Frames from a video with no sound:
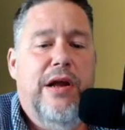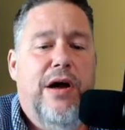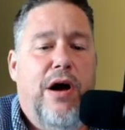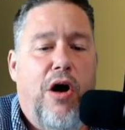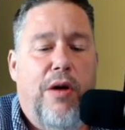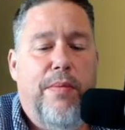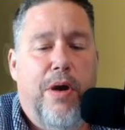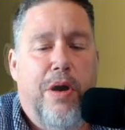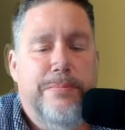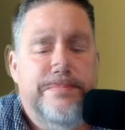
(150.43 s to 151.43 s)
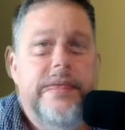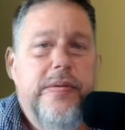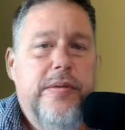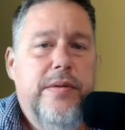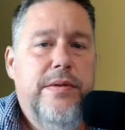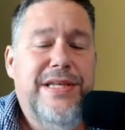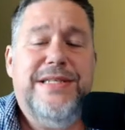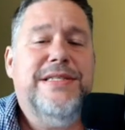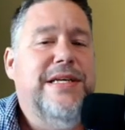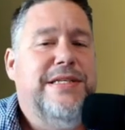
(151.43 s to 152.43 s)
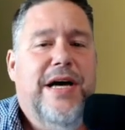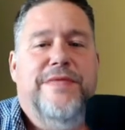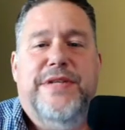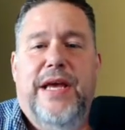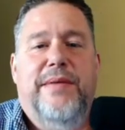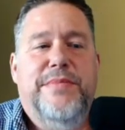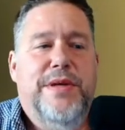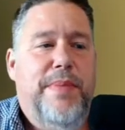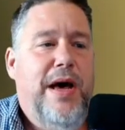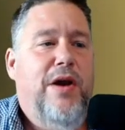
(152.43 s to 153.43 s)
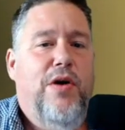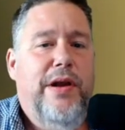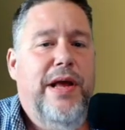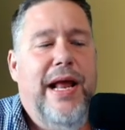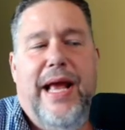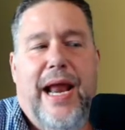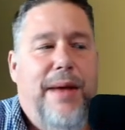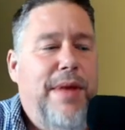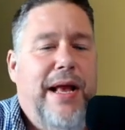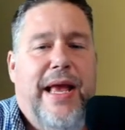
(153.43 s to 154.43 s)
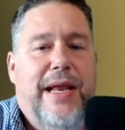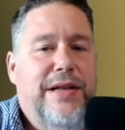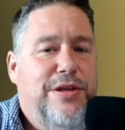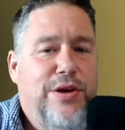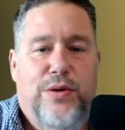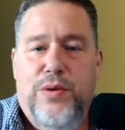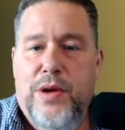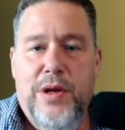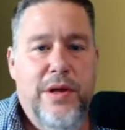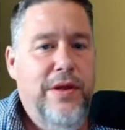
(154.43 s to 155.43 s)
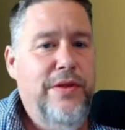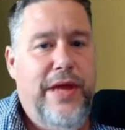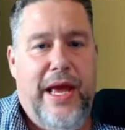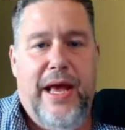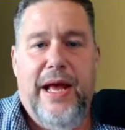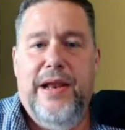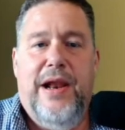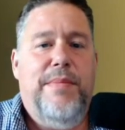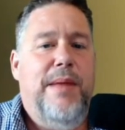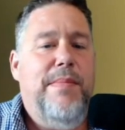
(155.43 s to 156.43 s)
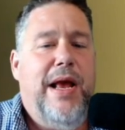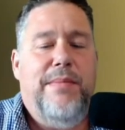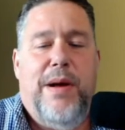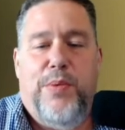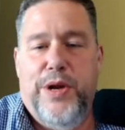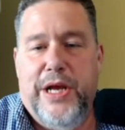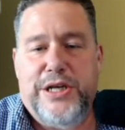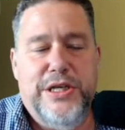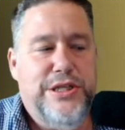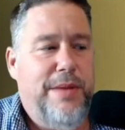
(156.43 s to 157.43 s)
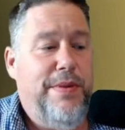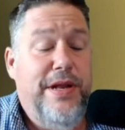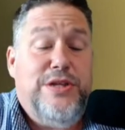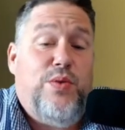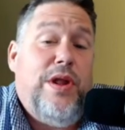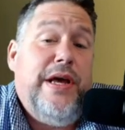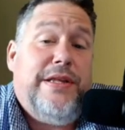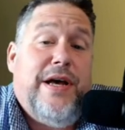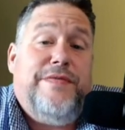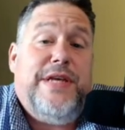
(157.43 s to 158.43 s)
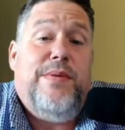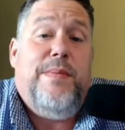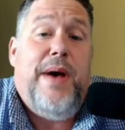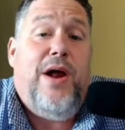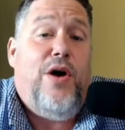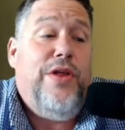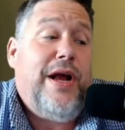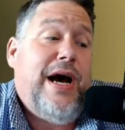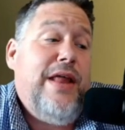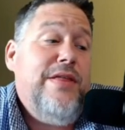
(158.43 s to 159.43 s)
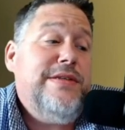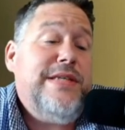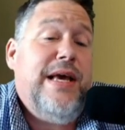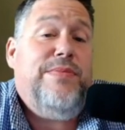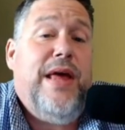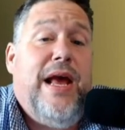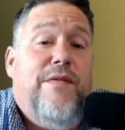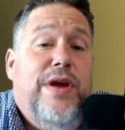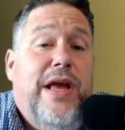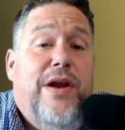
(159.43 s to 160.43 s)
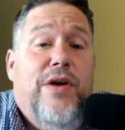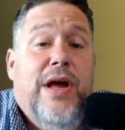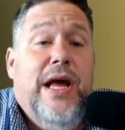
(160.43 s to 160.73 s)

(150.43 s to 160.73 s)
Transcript: Harbaugh. This is a tough team to bet on. And again, I'm not getting to the end and I'm not making my predictions yet, but it's really a tough team to bet on. They're kind of the same thing every year.